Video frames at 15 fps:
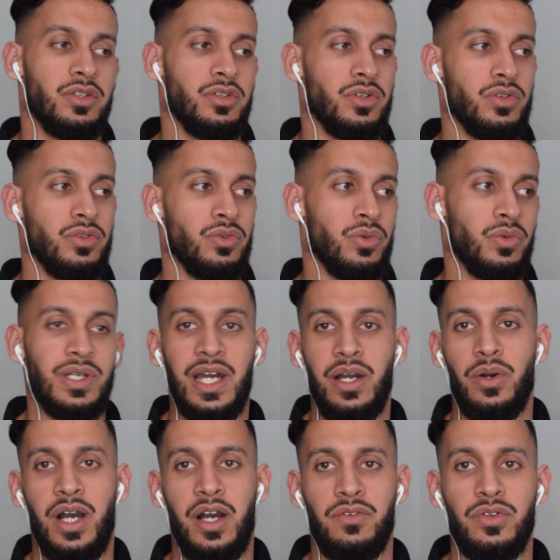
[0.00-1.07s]
You know,
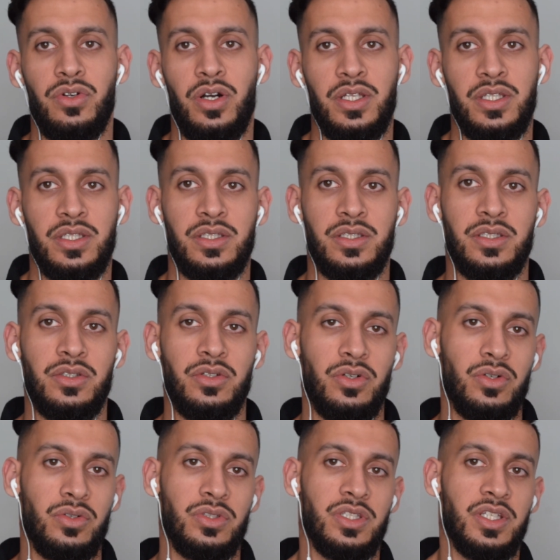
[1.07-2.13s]
now I haven't got, you
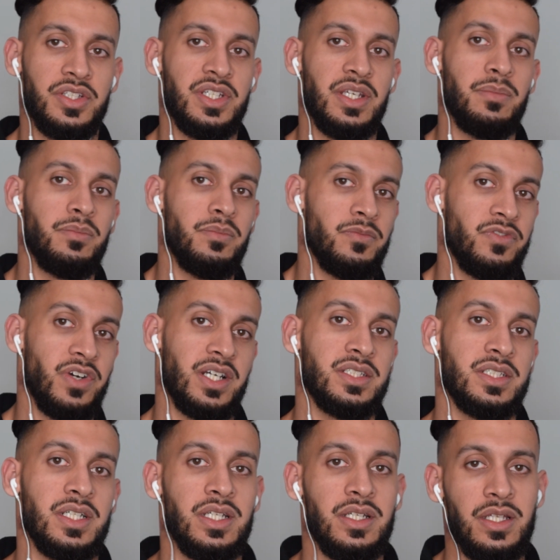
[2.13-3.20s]
know, the gym
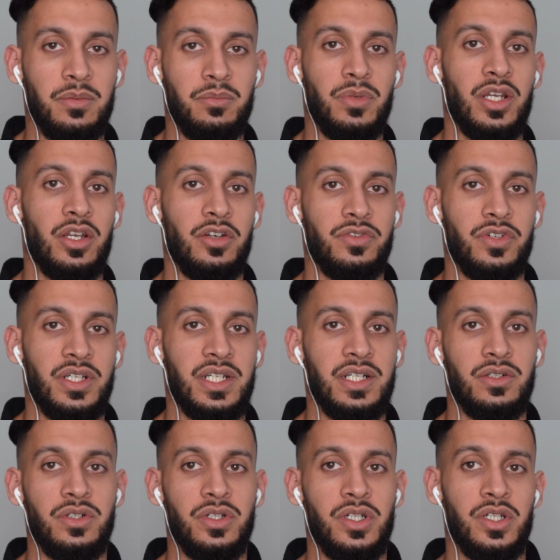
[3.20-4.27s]
factor in my life right
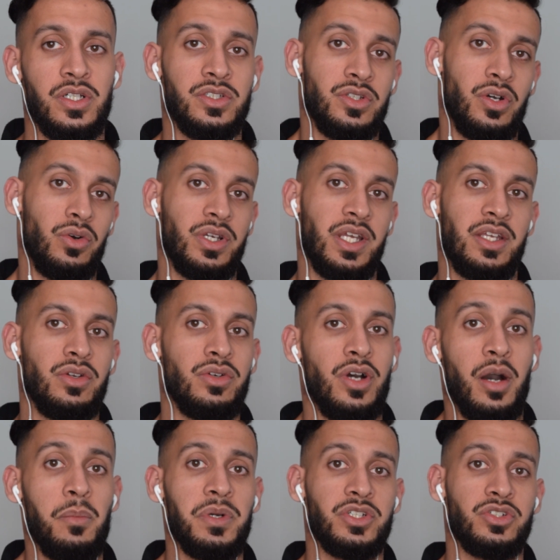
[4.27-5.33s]
now. So, okay, look,
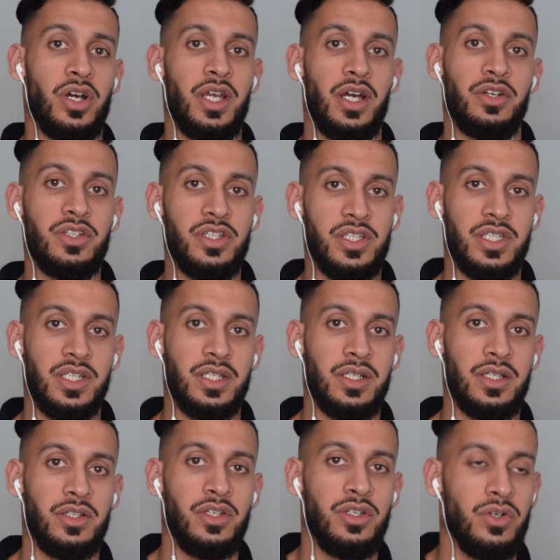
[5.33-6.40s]
I'm going to try another thing.
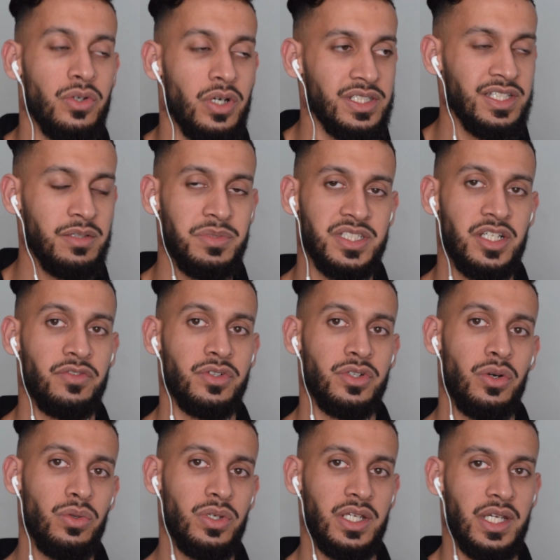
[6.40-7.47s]
You know, I set myself a
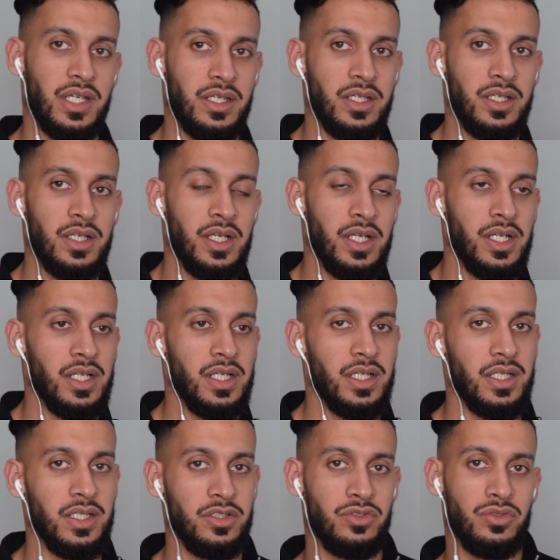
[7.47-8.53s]
goal again
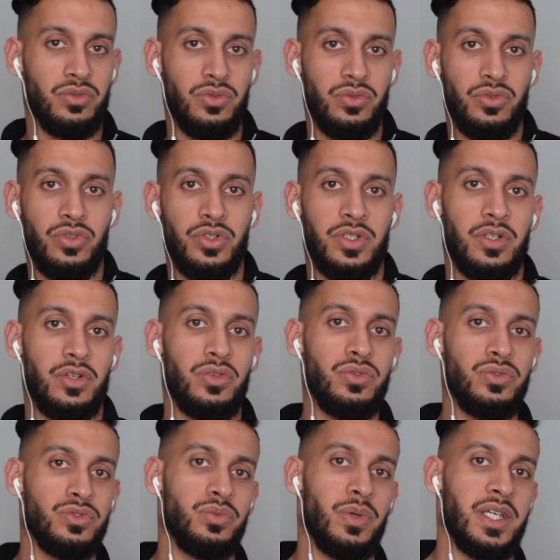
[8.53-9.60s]
to
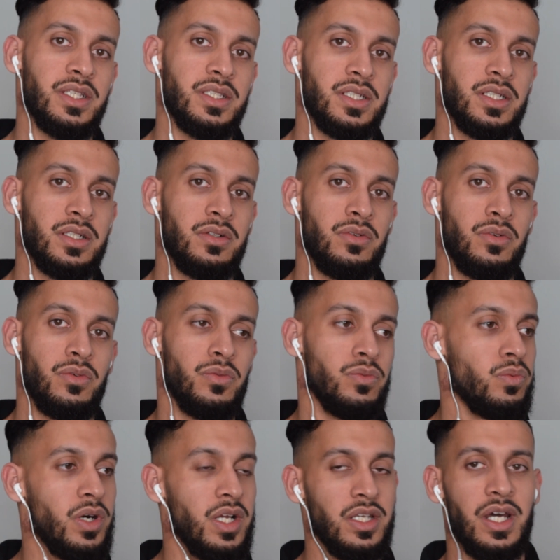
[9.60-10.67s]
lose weight
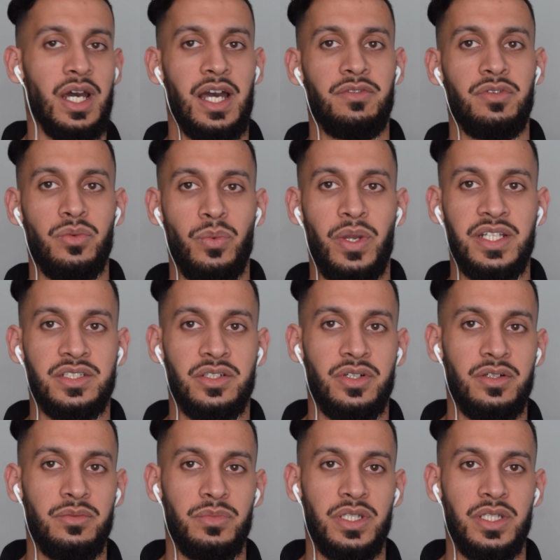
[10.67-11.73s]
while not having weights
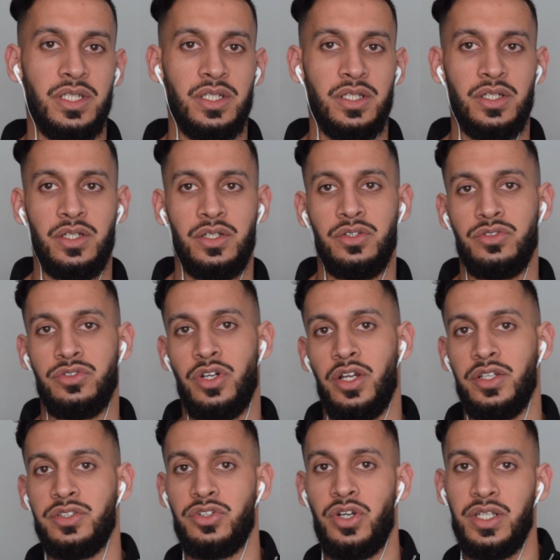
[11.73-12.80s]
around me.
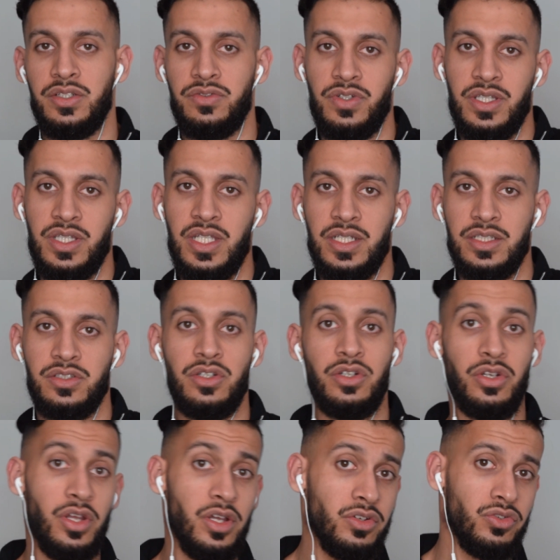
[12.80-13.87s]
Try different things,
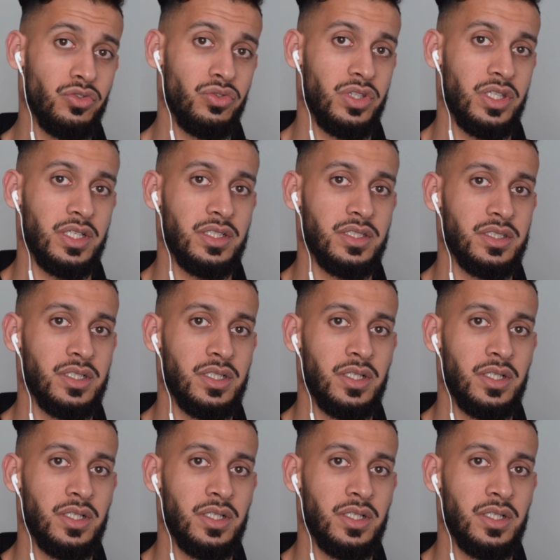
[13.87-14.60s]
learn new things.